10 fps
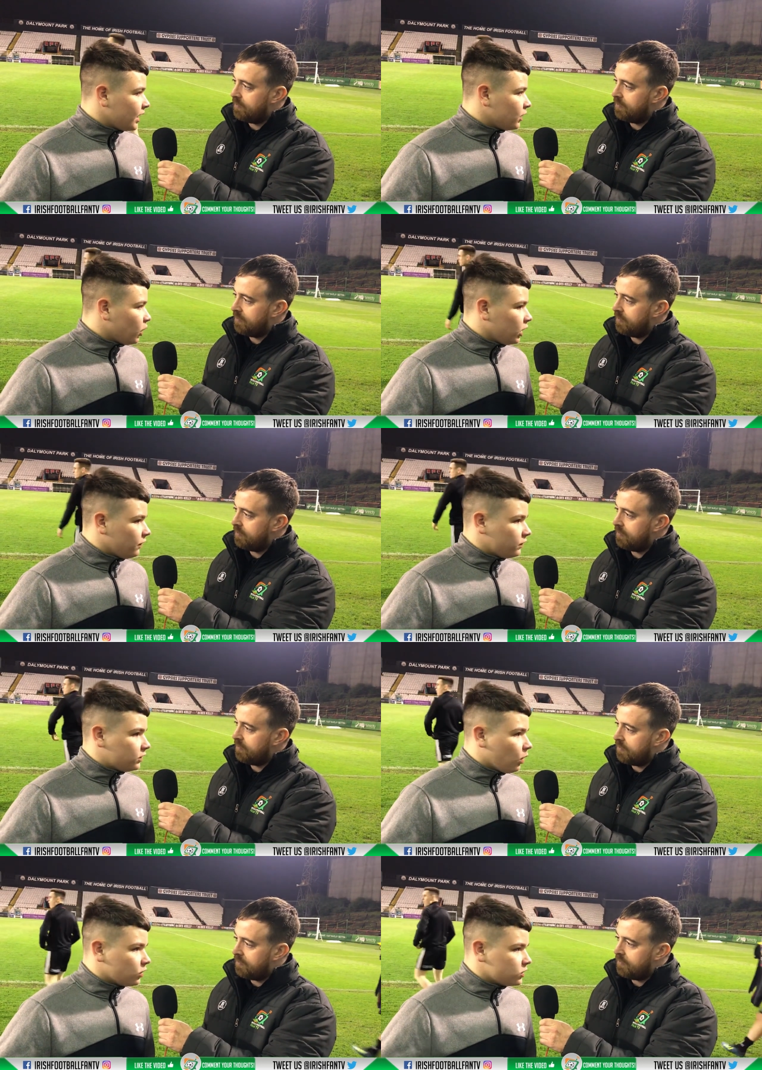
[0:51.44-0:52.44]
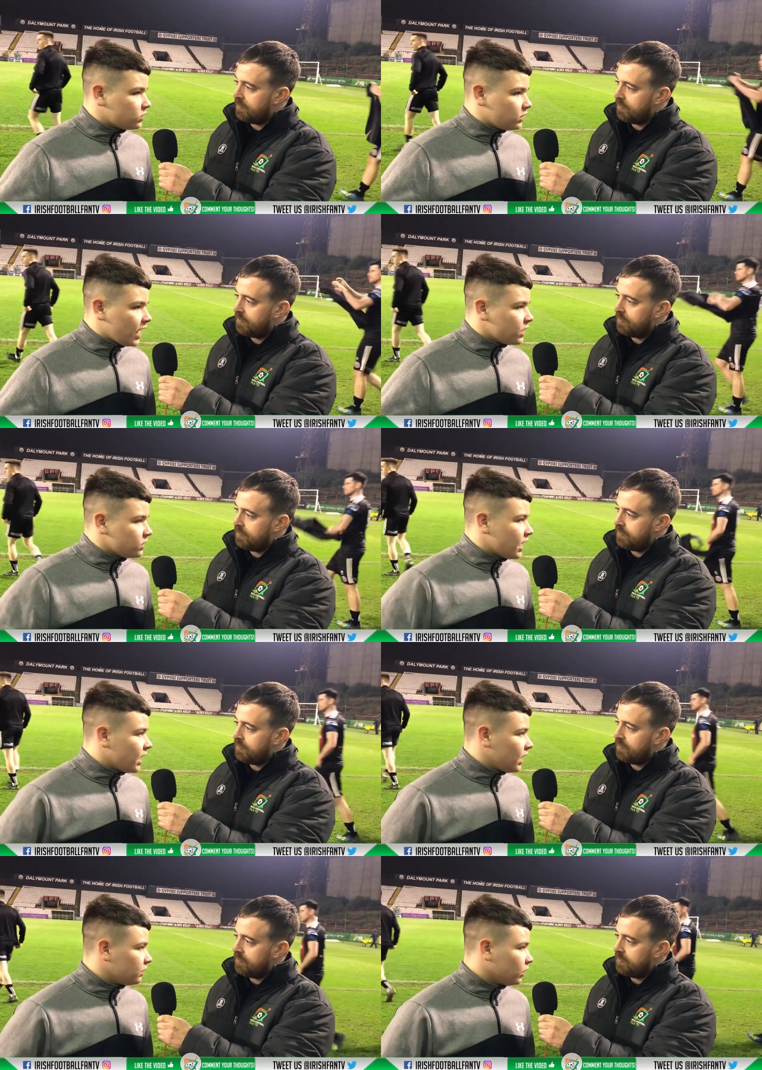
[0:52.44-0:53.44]
Speaker 1: then kind of towards the end
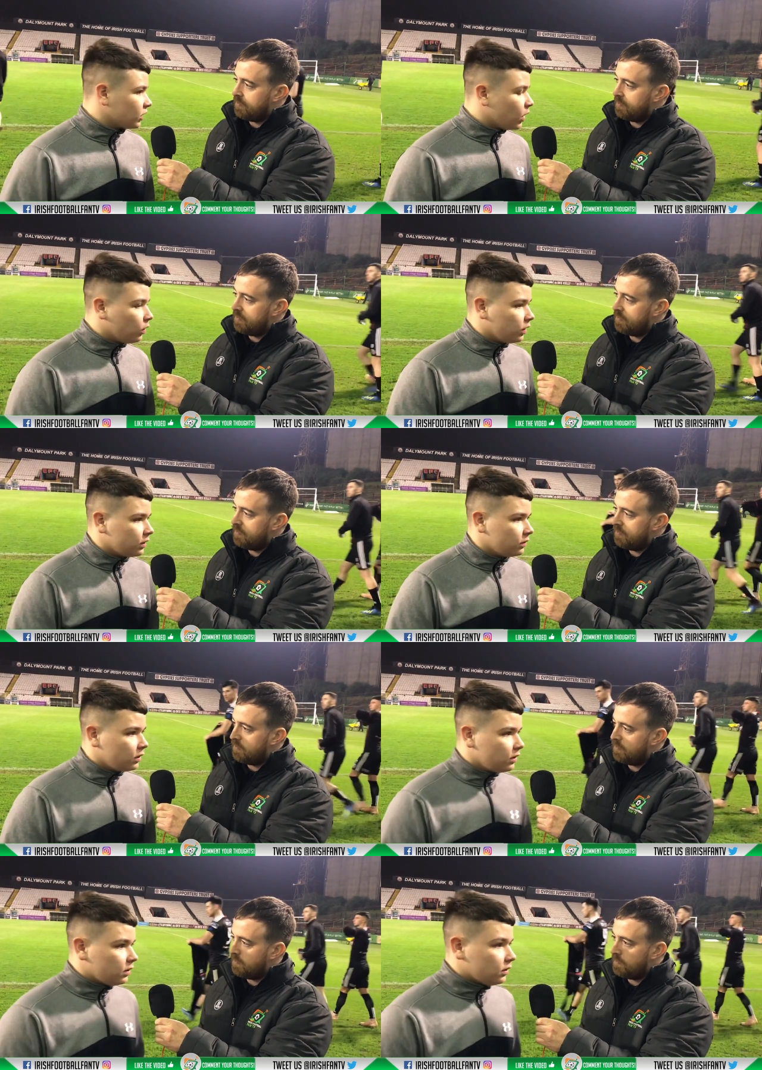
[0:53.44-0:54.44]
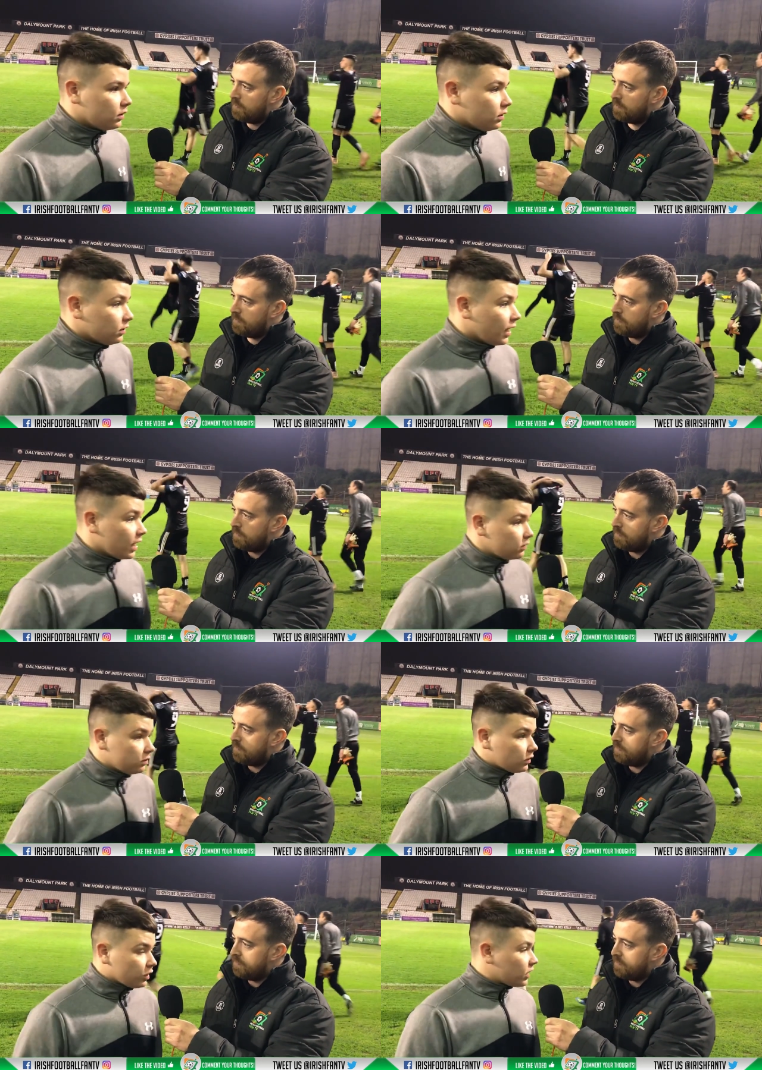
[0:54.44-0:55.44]
they got the goal and yeah,
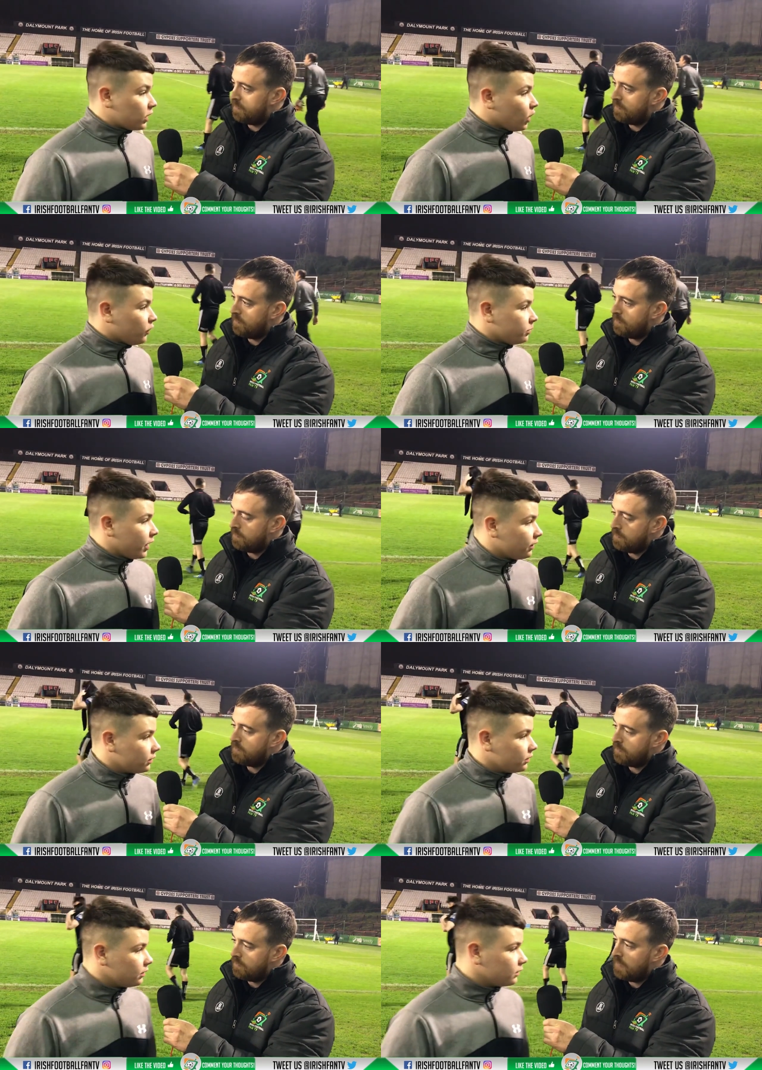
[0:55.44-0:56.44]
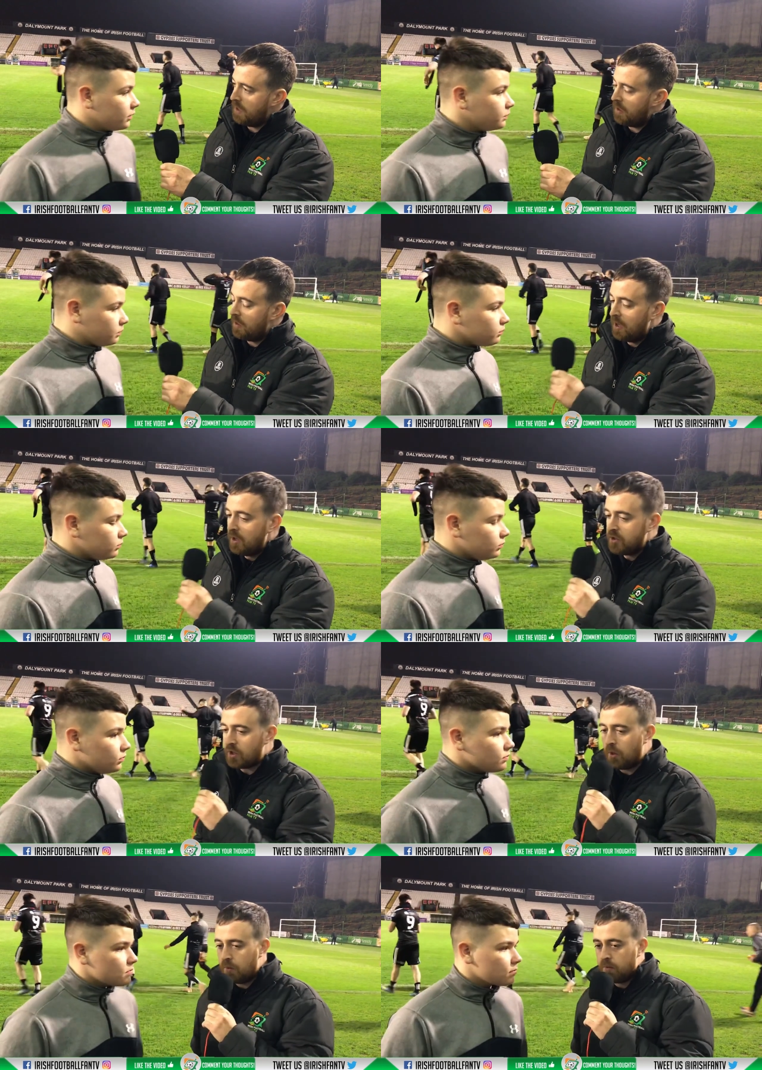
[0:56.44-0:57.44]
they kind of kicked off from there.
Speaker 2: Yeah.
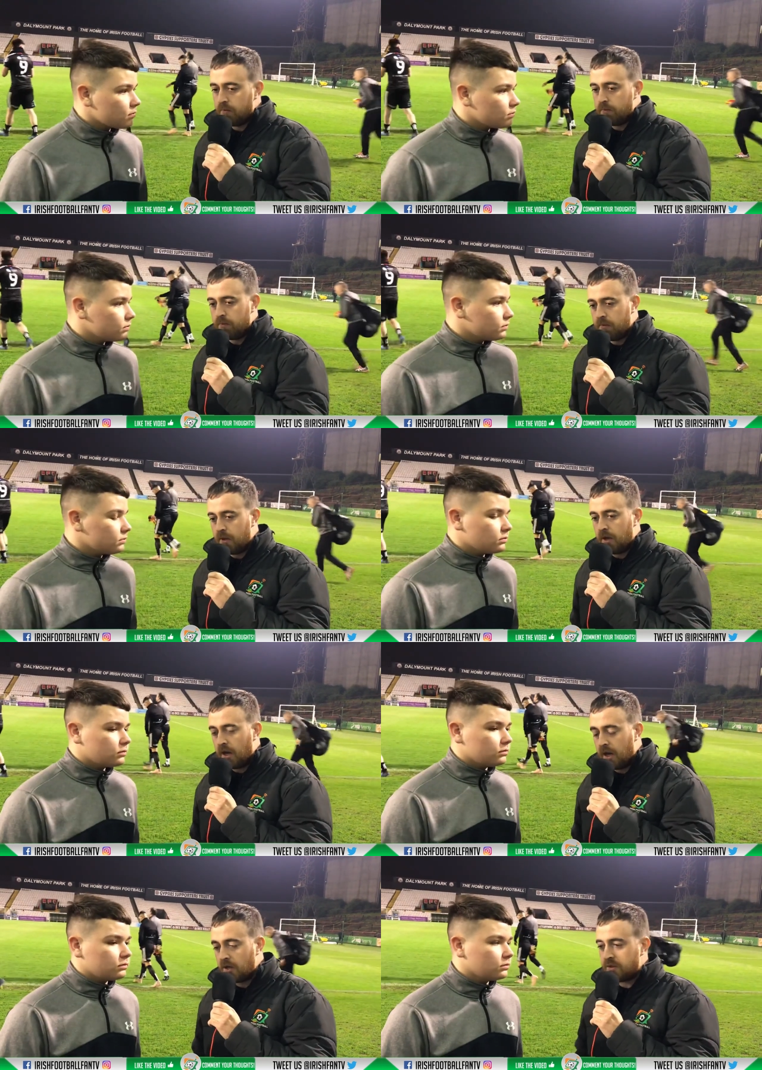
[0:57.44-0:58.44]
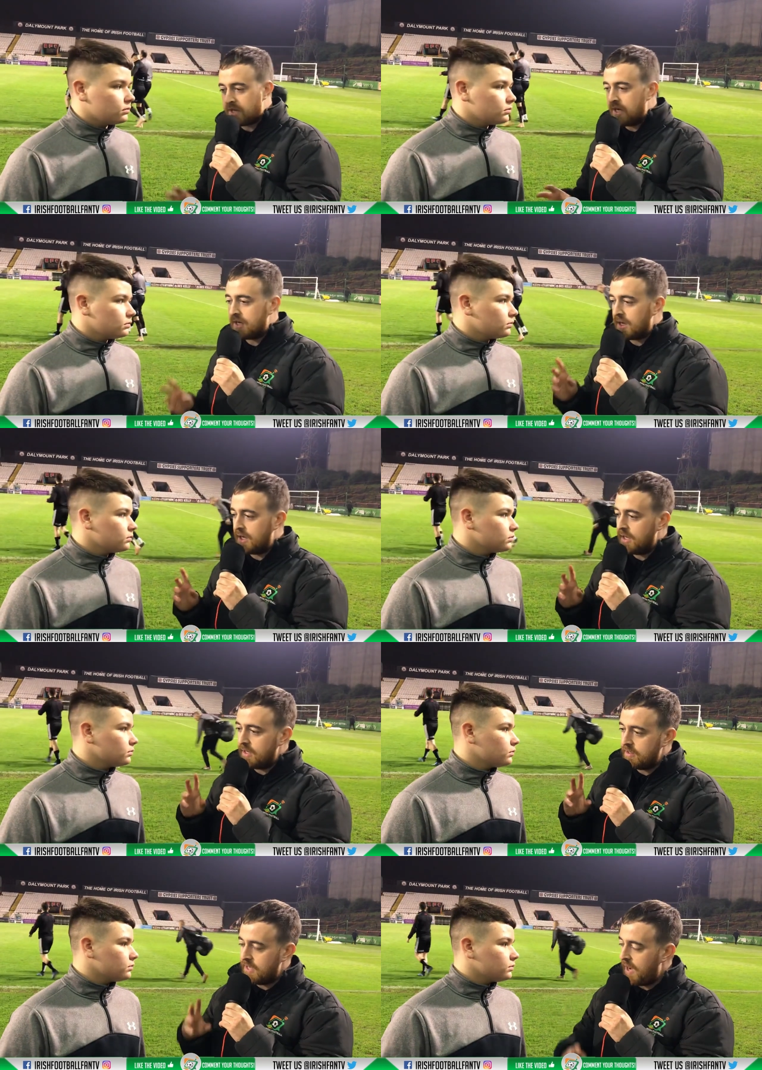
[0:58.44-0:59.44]
So, as you were saying
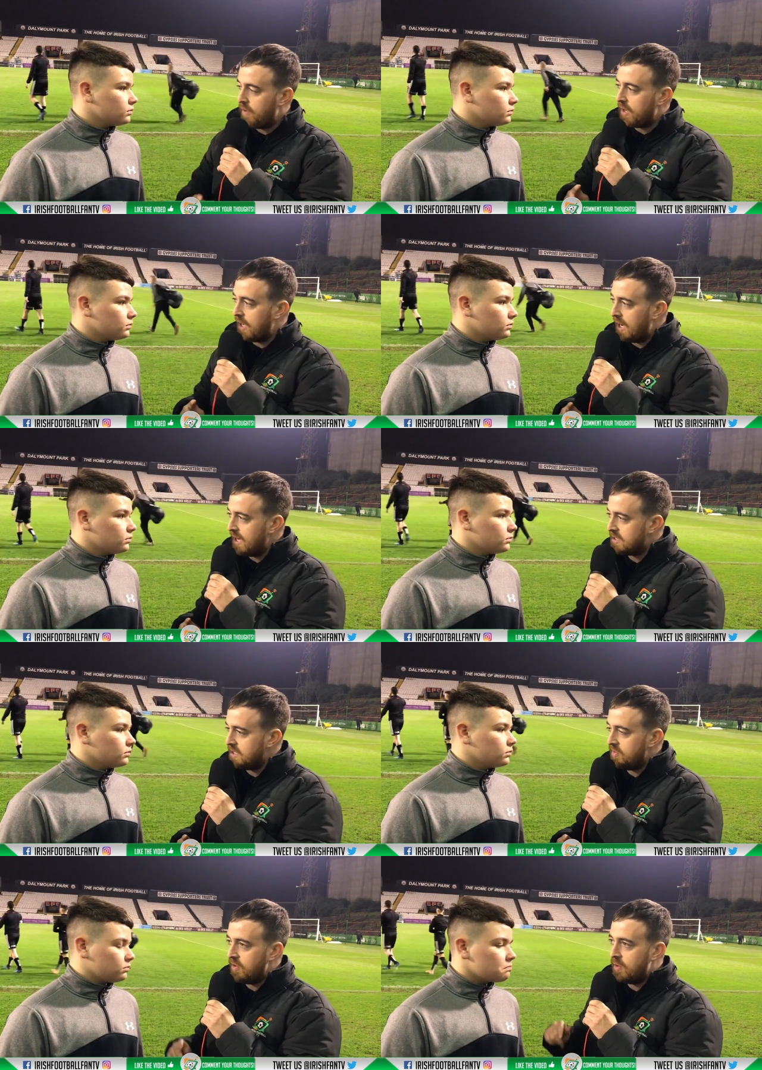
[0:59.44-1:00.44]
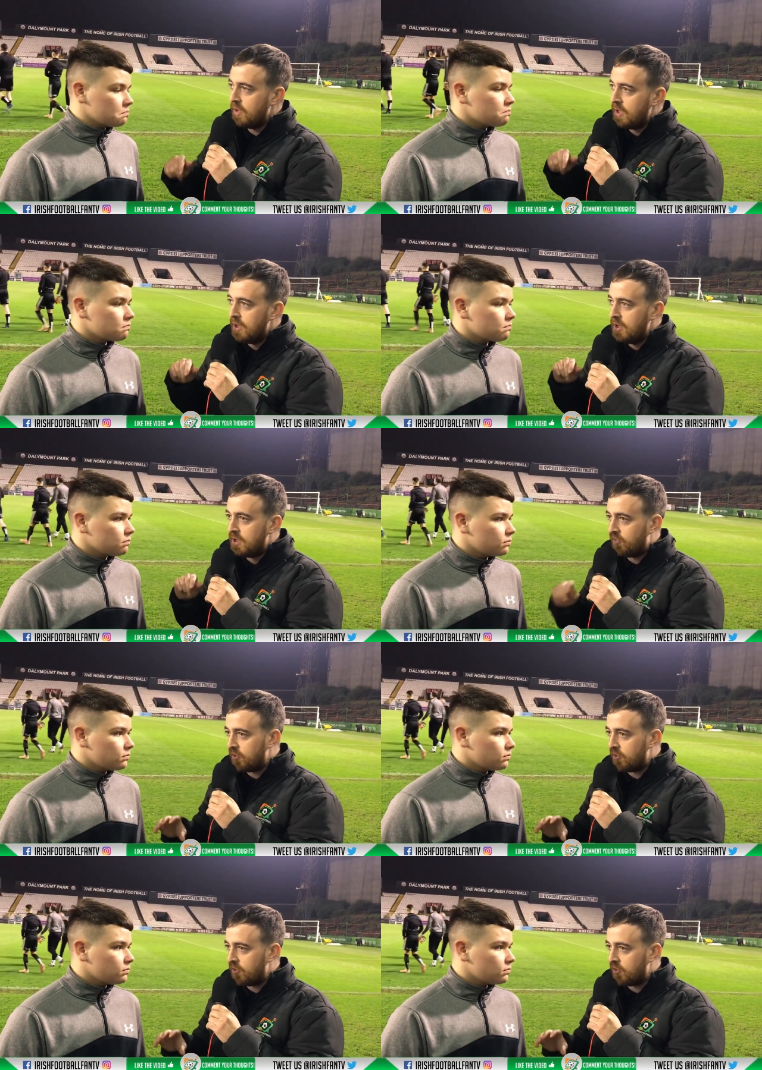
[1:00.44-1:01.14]
to Eric in the last interview, the